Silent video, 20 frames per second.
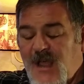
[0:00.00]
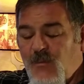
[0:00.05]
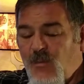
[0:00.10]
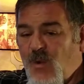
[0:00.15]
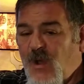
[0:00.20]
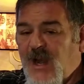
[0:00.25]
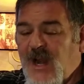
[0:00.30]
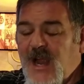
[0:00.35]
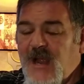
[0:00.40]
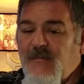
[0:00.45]
I
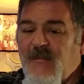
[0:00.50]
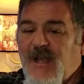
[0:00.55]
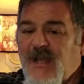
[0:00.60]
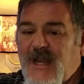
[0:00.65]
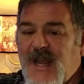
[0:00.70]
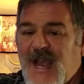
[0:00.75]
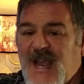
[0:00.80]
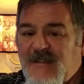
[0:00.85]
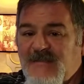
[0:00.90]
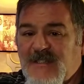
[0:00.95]
might
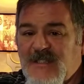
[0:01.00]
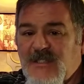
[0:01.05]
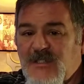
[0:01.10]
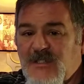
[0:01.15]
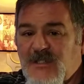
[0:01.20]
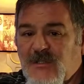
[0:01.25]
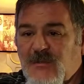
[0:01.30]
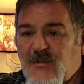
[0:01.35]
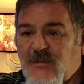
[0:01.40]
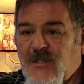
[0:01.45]
have to
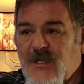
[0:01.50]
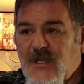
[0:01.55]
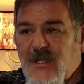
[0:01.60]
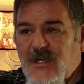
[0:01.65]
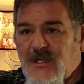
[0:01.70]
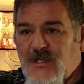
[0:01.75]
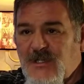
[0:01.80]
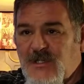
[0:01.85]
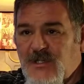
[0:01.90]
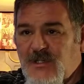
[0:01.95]
do
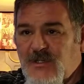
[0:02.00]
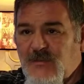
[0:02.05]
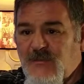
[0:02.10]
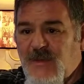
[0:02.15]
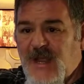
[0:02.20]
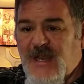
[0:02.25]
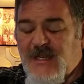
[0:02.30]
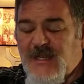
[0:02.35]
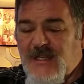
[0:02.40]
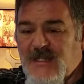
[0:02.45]
to make
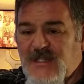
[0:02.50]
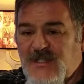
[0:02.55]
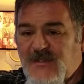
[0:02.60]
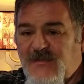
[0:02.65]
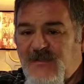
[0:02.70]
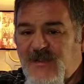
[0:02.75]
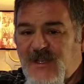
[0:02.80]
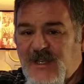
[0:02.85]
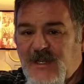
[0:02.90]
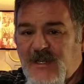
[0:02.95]
this
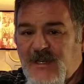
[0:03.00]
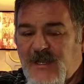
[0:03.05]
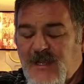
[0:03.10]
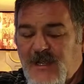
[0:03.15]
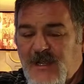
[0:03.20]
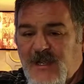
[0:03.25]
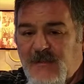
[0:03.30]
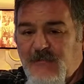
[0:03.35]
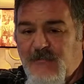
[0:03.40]
fit my